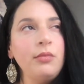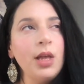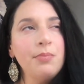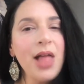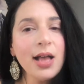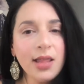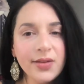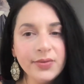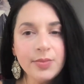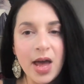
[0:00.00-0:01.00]
Black
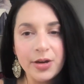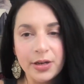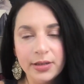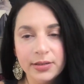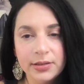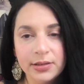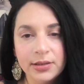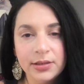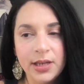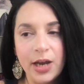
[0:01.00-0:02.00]
Lives Matter
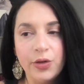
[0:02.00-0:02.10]
and